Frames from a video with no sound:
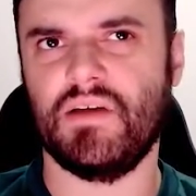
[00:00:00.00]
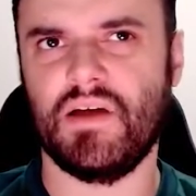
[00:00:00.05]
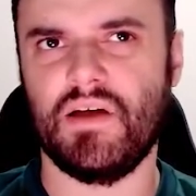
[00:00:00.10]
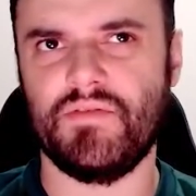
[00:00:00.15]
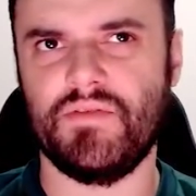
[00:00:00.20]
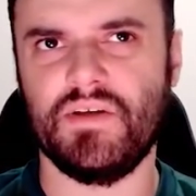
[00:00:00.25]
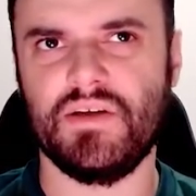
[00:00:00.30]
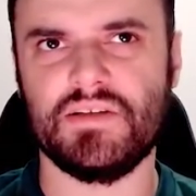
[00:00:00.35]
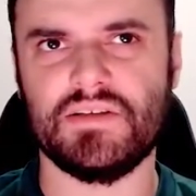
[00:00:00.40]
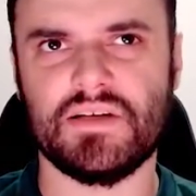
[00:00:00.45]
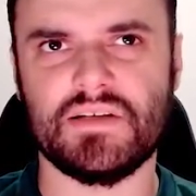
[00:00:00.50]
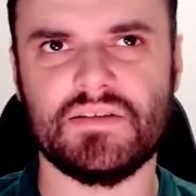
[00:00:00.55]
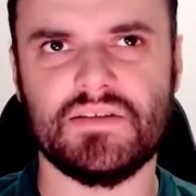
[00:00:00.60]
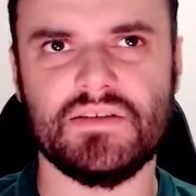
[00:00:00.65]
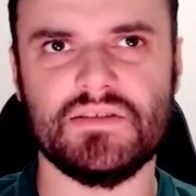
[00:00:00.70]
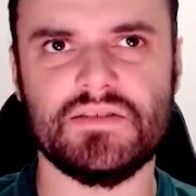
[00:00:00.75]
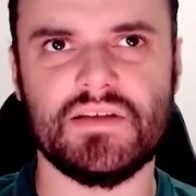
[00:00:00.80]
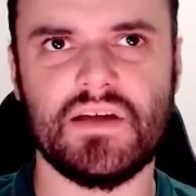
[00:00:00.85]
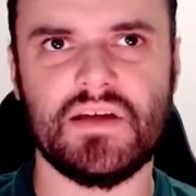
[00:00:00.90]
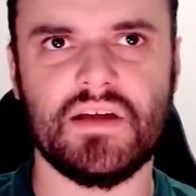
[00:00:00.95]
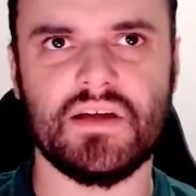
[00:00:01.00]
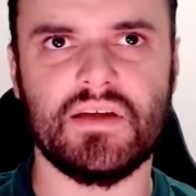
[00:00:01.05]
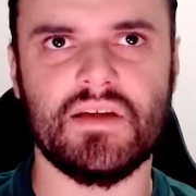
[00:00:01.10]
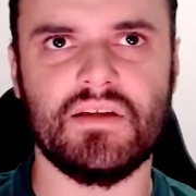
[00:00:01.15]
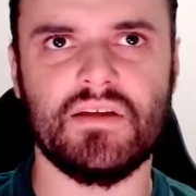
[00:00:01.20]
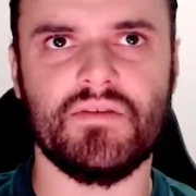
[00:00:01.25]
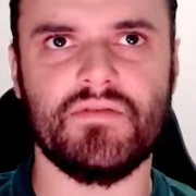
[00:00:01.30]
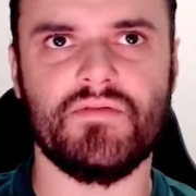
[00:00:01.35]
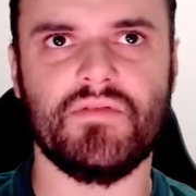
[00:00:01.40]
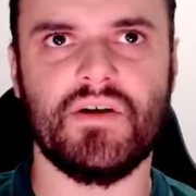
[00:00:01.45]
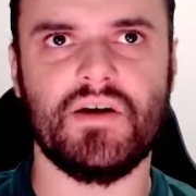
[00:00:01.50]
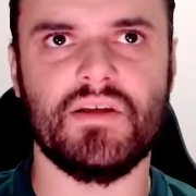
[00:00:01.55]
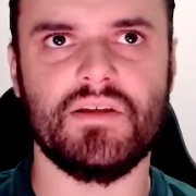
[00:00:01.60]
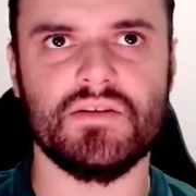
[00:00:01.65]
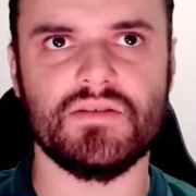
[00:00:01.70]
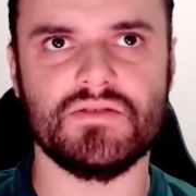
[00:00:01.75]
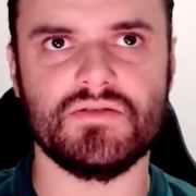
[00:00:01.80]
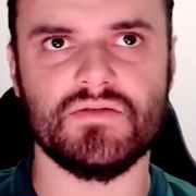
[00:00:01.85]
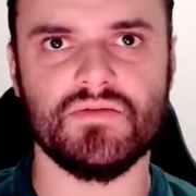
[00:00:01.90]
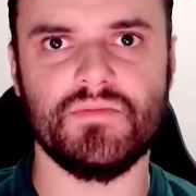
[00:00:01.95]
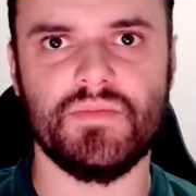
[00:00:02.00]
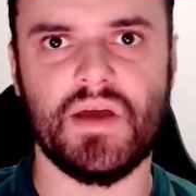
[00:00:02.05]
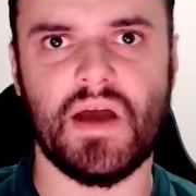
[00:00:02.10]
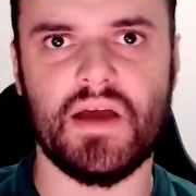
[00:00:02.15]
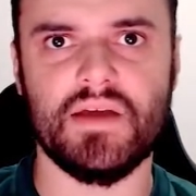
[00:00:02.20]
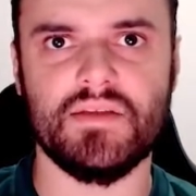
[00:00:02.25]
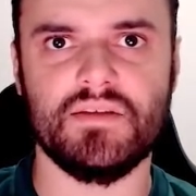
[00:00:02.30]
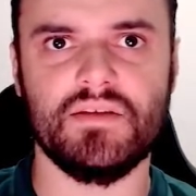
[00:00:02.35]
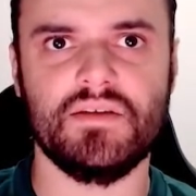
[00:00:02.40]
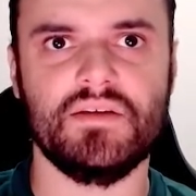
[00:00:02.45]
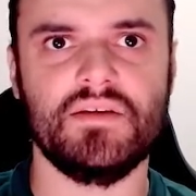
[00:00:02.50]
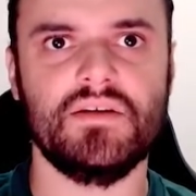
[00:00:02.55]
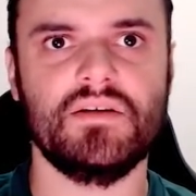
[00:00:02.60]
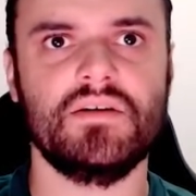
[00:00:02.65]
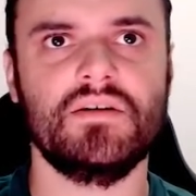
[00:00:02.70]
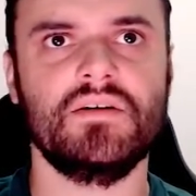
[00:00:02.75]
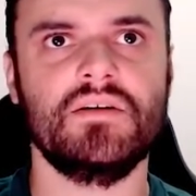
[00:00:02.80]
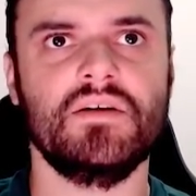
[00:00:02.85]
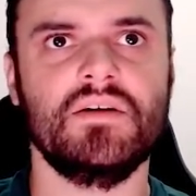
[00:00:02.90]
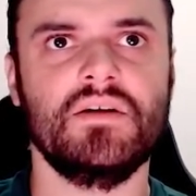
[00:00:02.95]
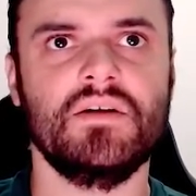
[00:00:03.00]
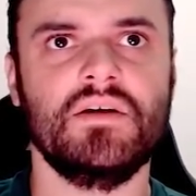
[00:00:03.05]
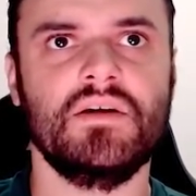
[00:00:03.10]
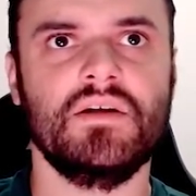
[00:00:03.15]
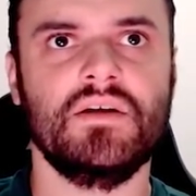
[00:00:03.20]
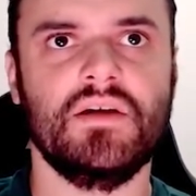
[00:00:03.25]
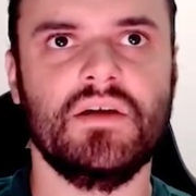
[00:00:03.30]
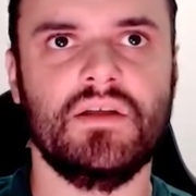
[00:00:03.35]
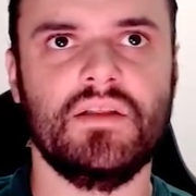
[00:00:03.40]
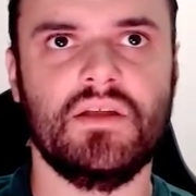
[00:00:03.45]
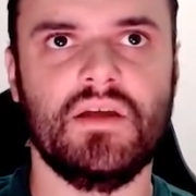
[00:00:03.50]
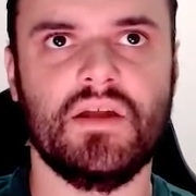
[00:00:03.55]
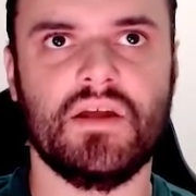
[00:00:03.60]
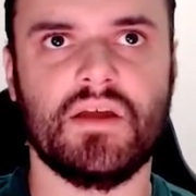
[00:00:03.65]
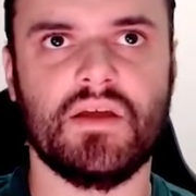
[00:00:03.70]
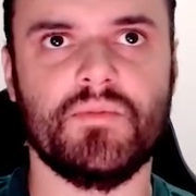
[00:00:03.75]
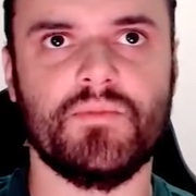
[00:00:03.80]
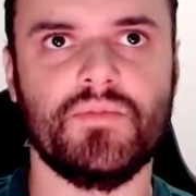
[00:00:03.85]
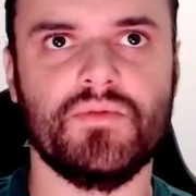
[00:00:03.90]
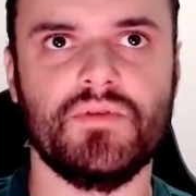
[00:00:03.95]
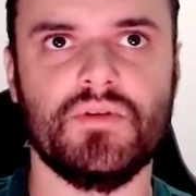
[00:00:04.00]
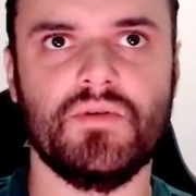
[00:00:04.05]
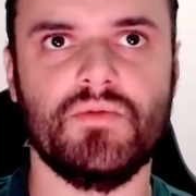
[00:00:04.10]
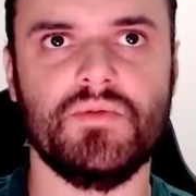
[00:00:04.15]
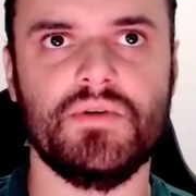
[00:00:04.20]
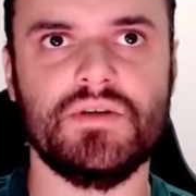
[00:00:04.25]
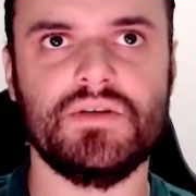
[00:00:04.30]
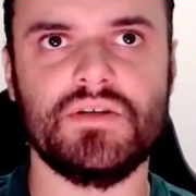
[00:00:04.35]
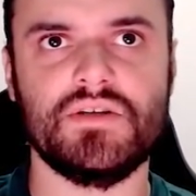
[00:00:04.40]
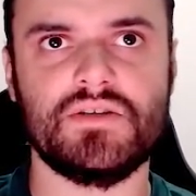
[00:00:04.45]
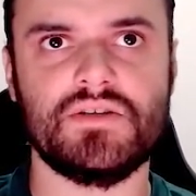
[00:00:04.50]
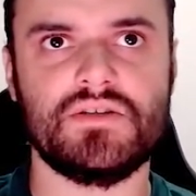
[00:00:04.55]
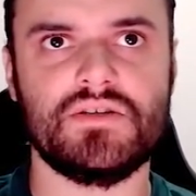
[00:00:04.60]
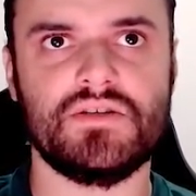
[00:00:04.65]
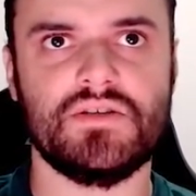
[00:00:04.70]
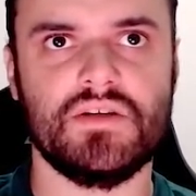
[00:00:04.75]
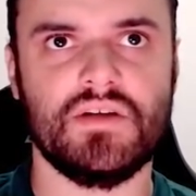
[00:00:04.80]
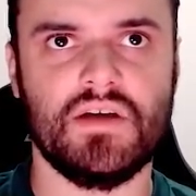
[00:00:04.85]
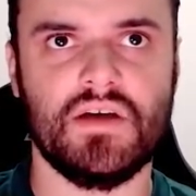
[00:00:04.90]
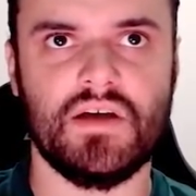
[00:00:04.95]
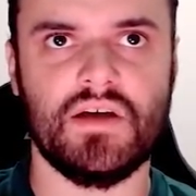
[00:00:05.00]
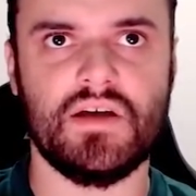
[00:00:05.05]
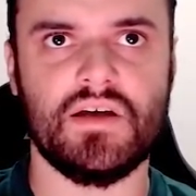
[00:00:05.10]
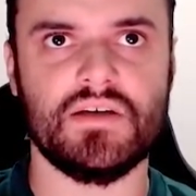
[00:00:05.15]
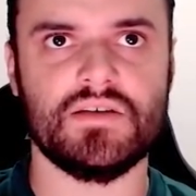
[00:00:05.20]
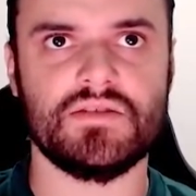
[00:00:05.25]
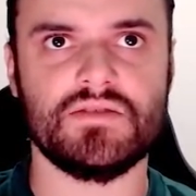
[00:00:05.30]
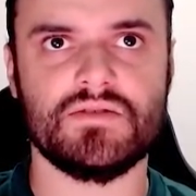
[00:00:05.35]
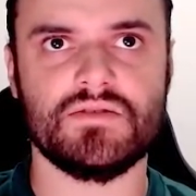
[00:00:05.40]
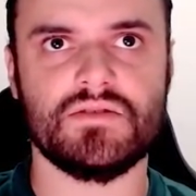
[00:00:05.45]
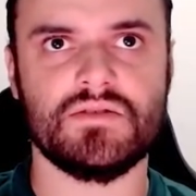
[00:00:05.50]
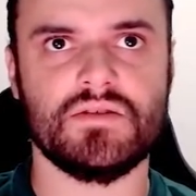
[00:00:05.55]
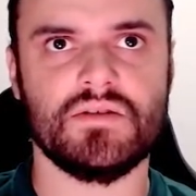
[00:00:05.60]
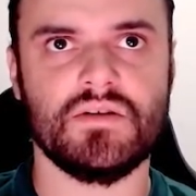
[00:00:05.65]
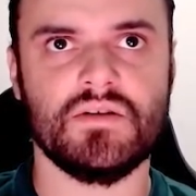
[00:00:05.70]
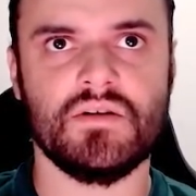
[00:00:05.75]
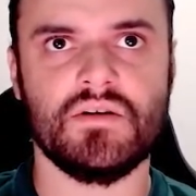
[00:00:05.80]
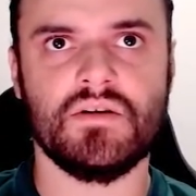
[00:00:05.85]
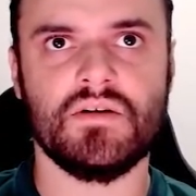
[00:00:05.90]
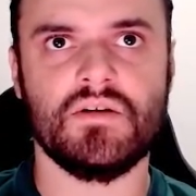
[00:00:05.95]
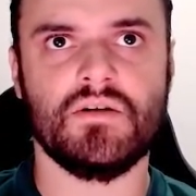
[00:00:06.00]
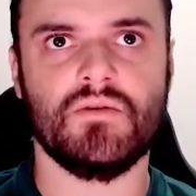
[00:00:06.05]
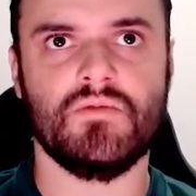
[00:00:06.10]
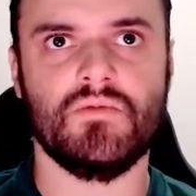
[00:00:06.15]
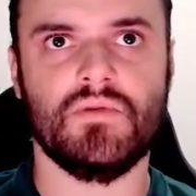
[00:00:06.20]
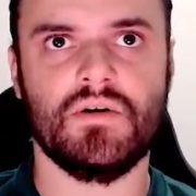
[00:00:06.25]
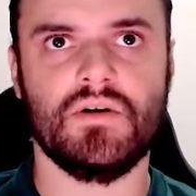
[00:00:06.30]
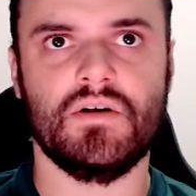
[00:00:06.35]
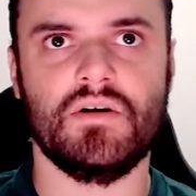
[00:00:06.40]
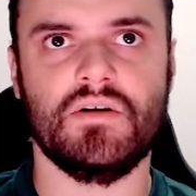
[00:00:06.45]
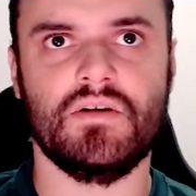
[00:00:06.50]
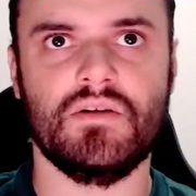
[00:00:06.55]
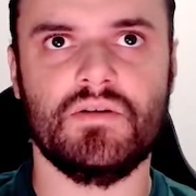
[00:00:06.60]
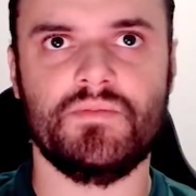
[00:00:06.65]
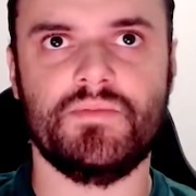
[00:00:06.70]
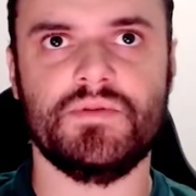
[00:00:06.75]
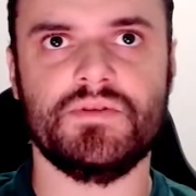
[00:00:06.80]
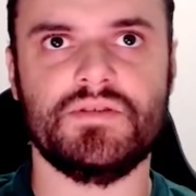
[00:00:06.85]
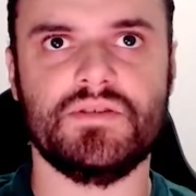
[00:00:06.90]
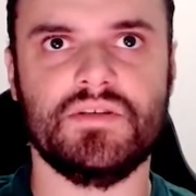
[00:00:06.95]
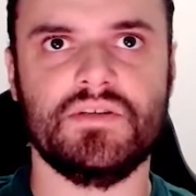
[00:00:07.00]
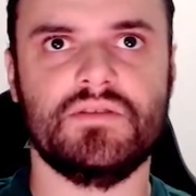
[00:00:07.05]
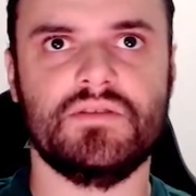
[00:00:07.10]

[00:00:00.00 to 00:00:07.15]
think like this, that I can define a sub item here. And then I can put the widget as 100%.